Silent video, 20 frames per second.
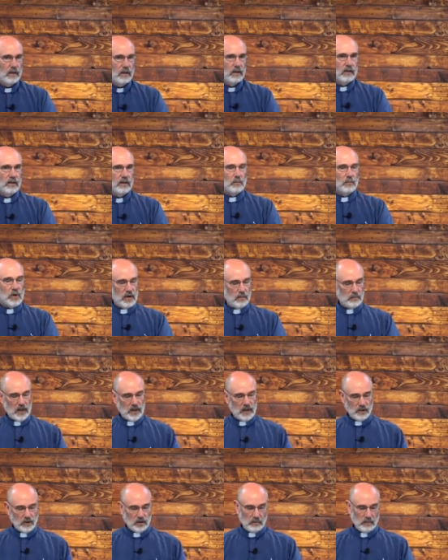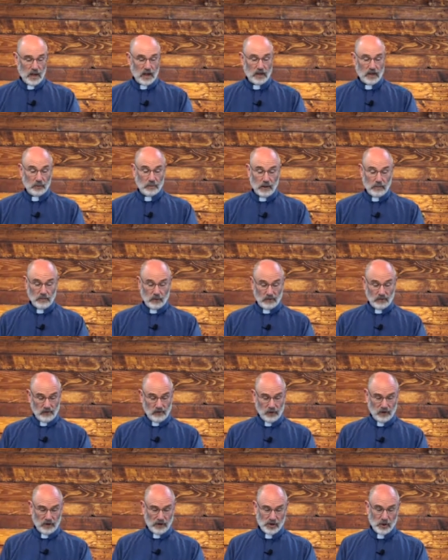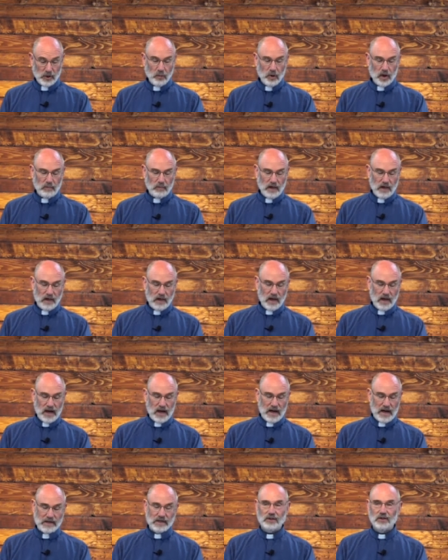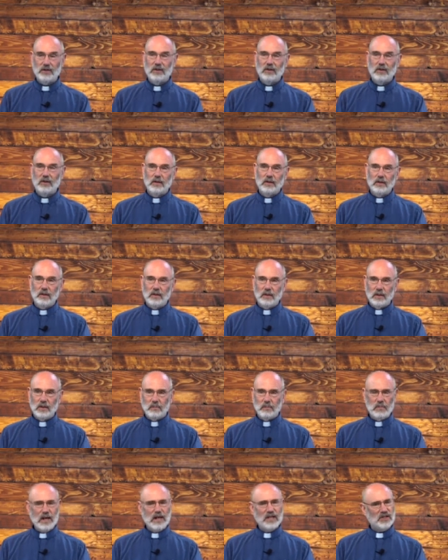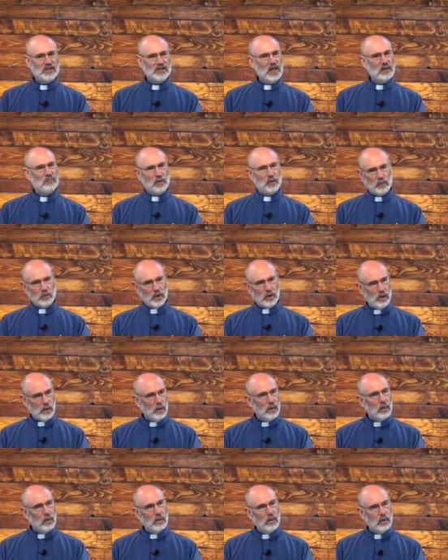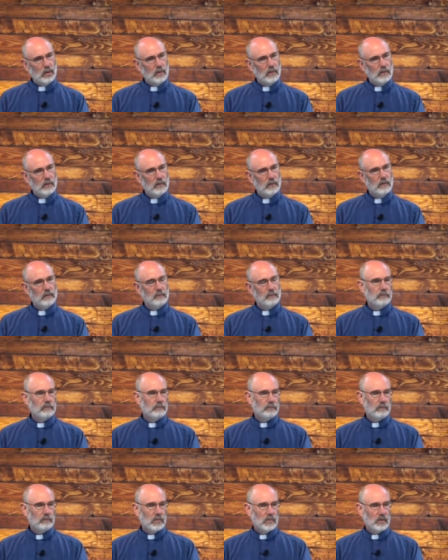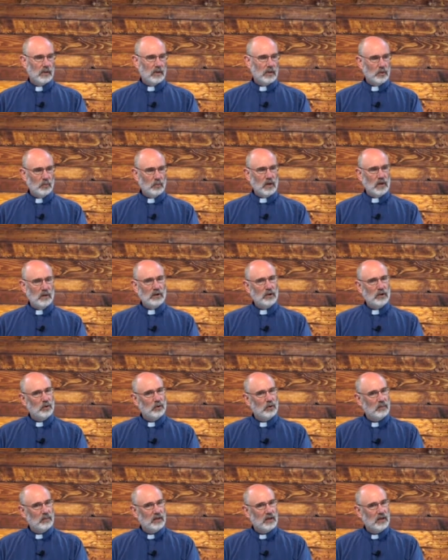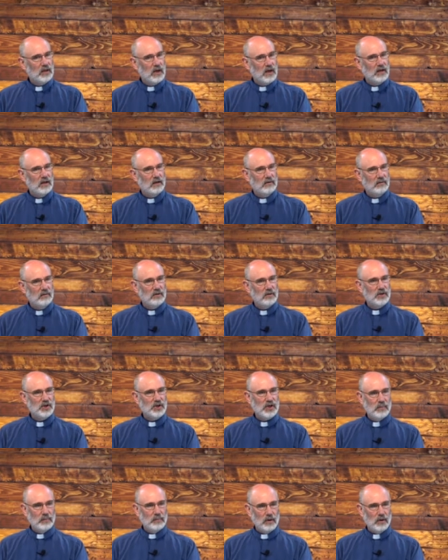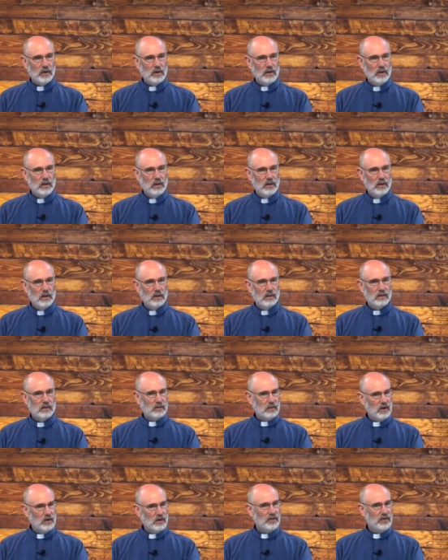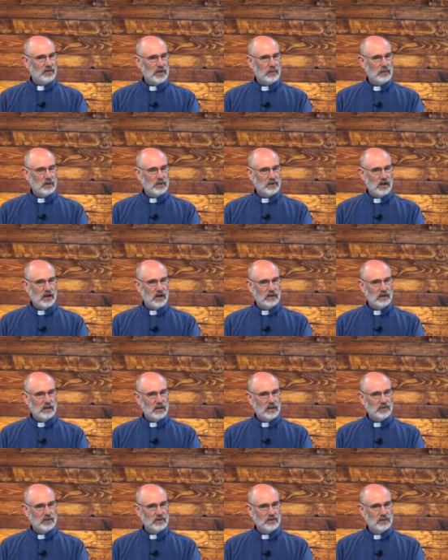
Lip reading: You want to make your people flourish. You want to be a light that makes them grow. You don't want to be the kind of shepherd. There are shepherds like these.